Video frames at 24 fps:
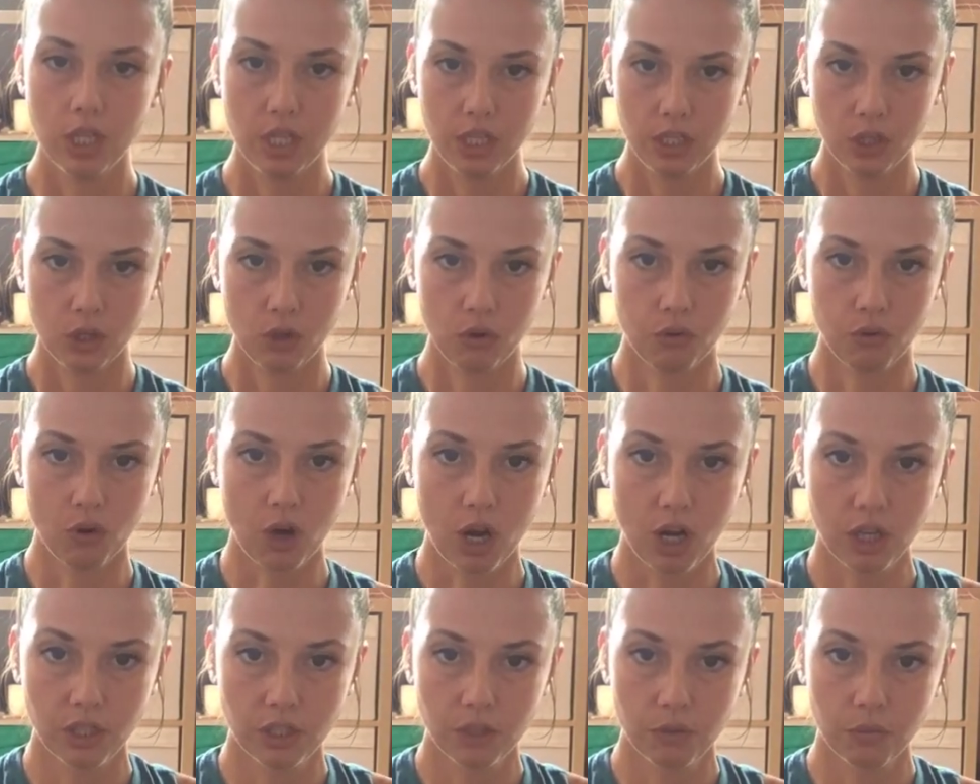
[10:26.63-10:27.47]

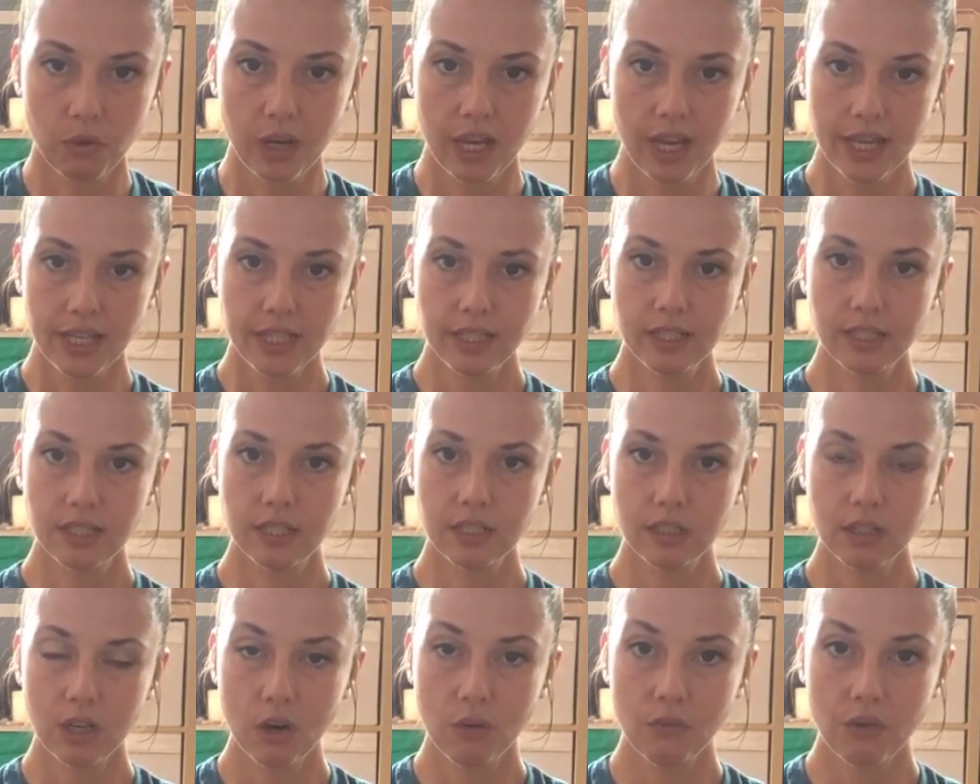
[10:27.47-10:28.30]
crossways
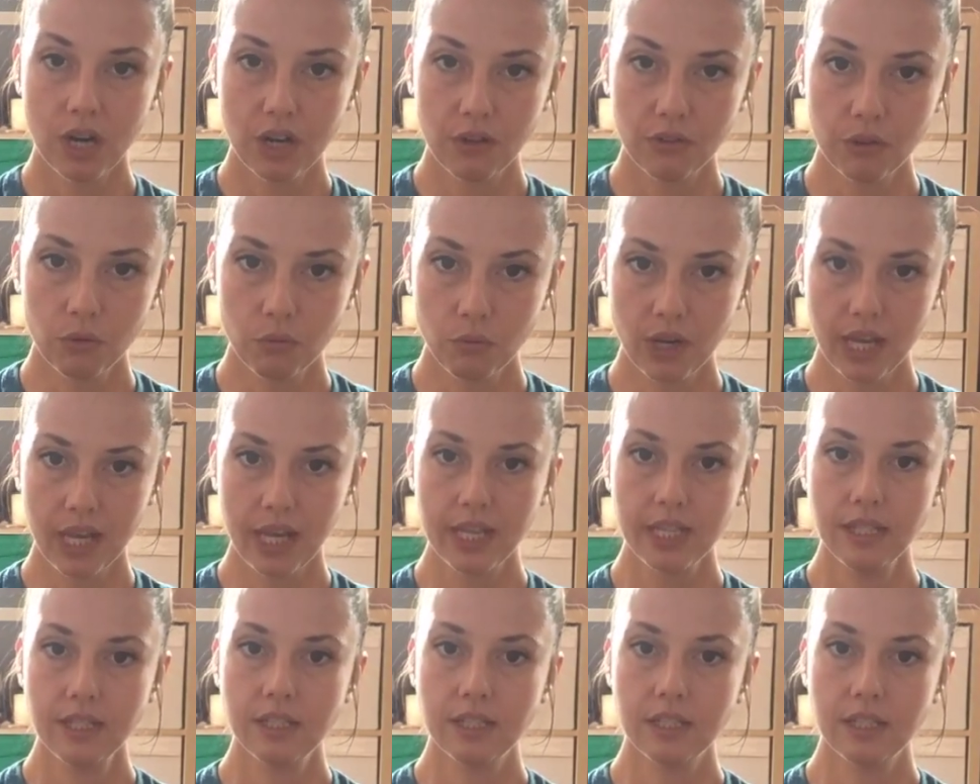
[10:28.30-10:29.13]
around the
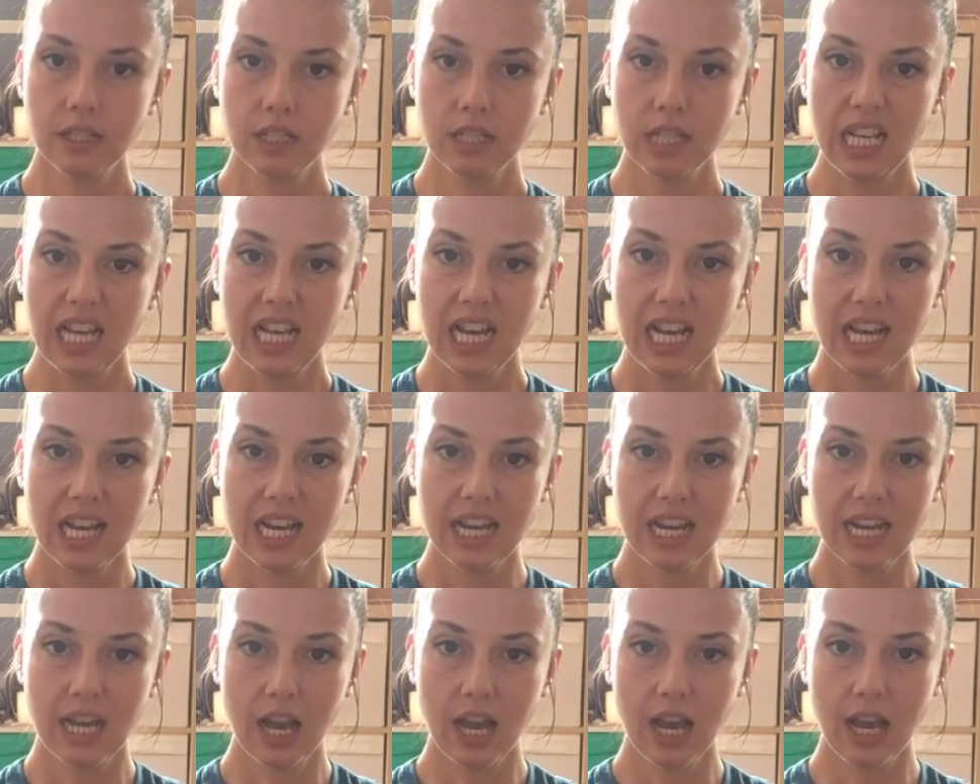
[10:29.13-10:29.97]
waist,
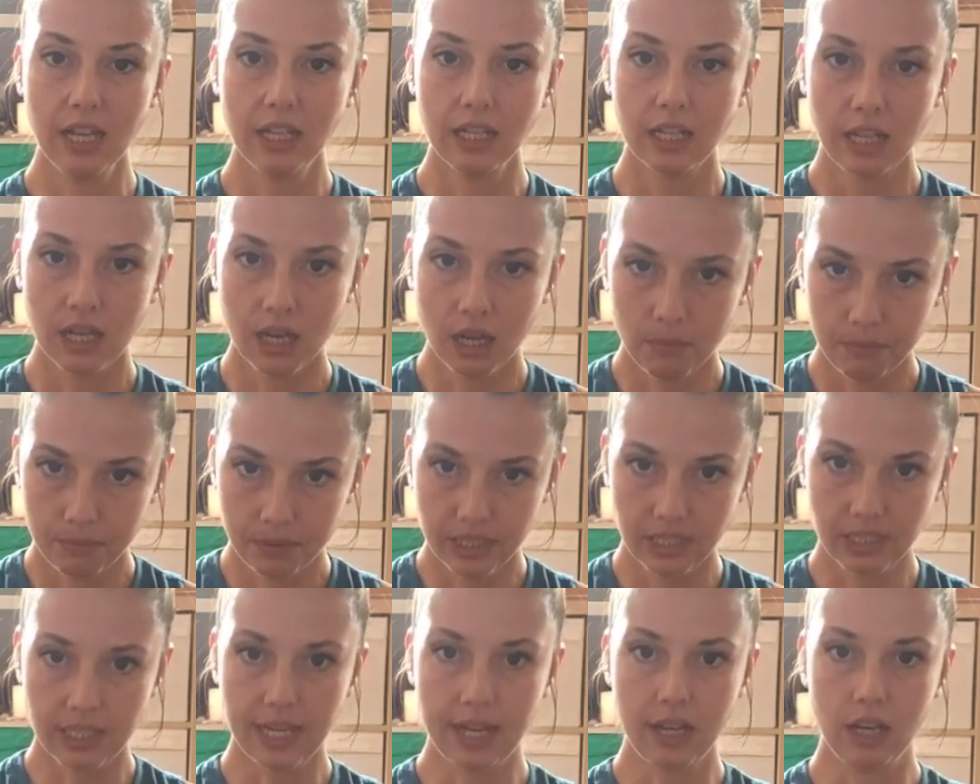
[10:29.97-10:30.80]
not up
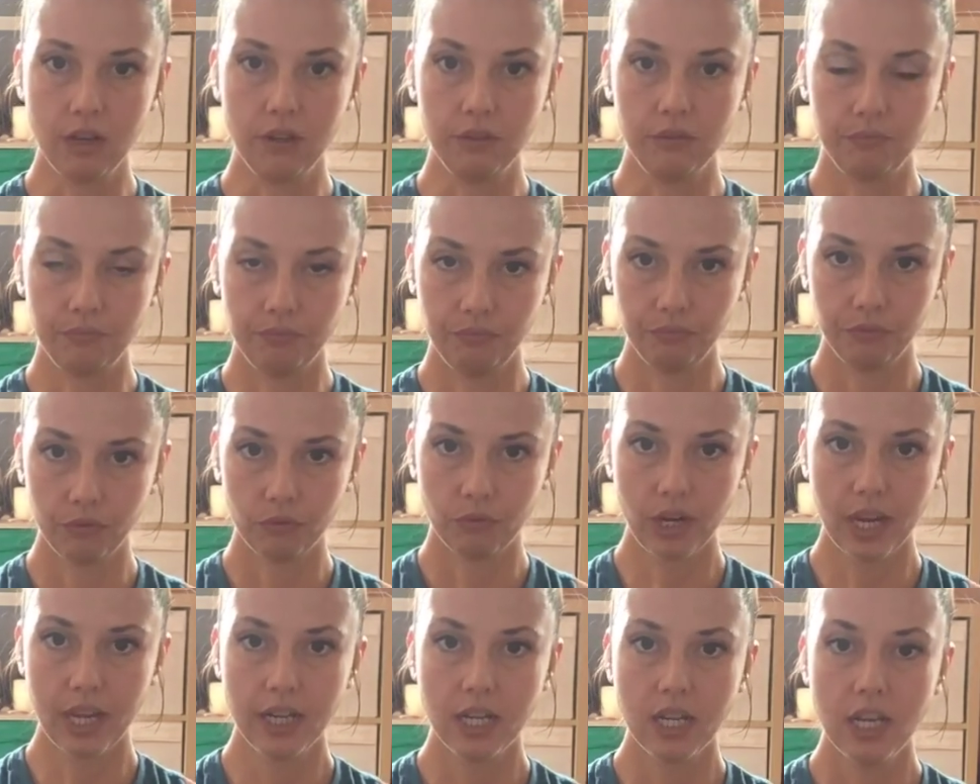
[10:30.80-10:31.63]
and down,
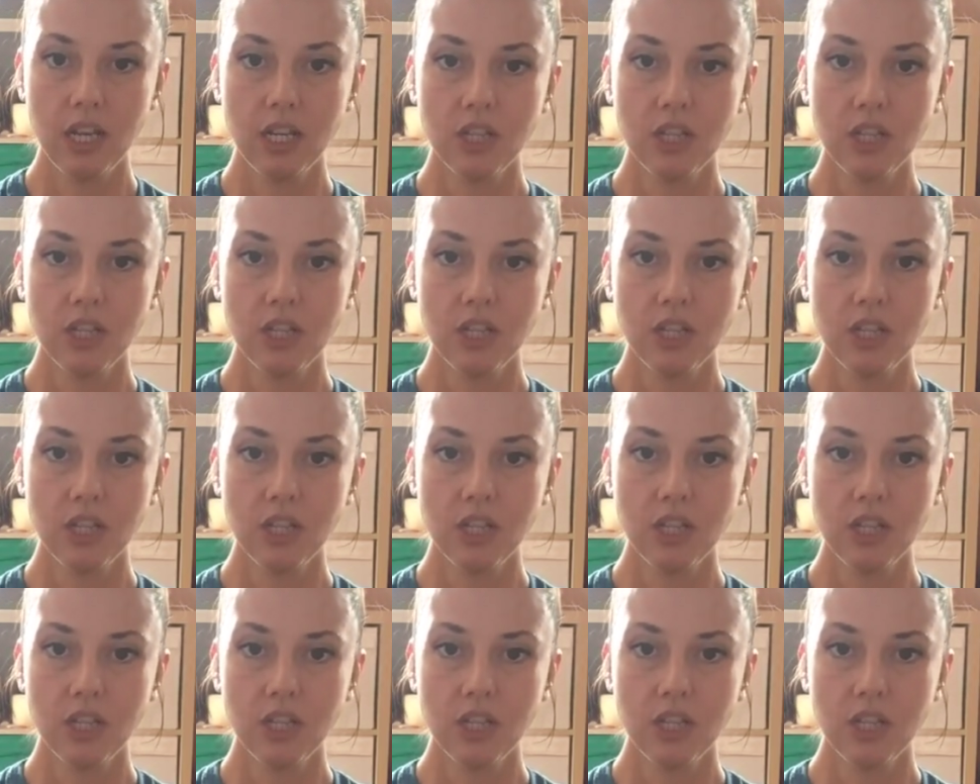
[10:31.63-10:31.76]
right?